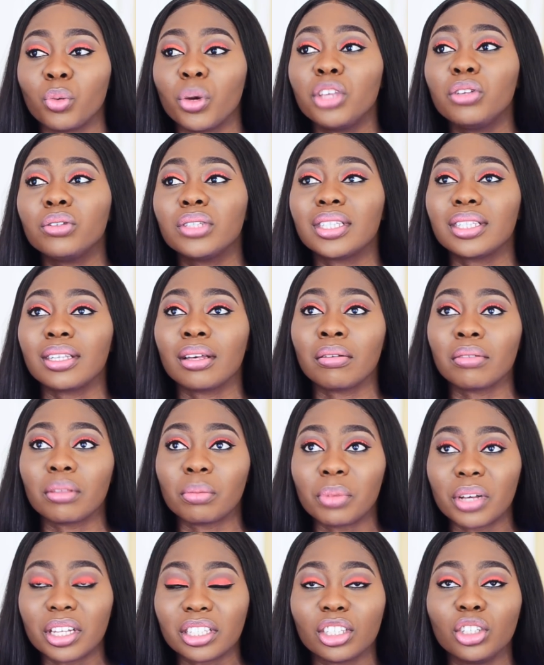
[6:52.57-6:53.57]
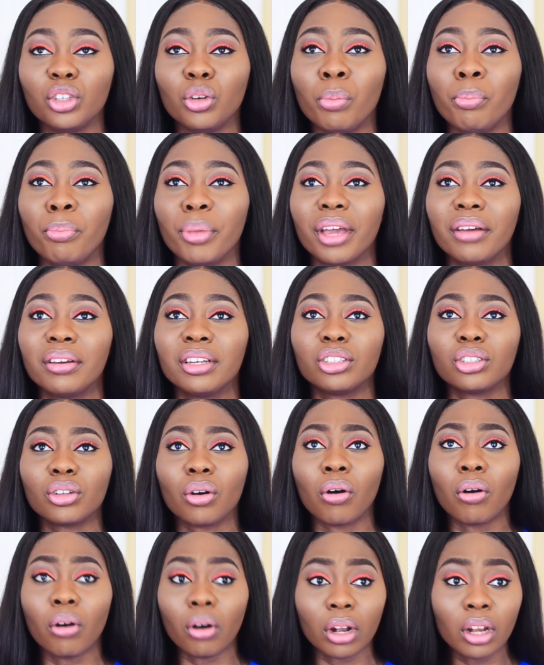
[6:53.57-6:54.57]
when you tell the person, you bear it
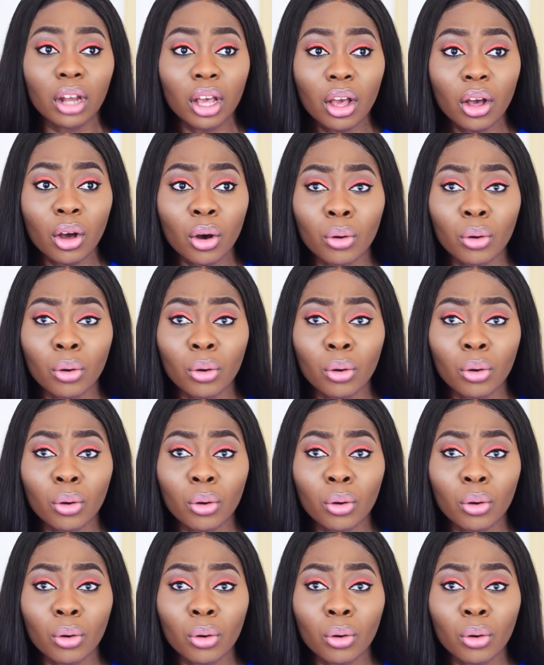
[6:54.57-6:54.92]
all,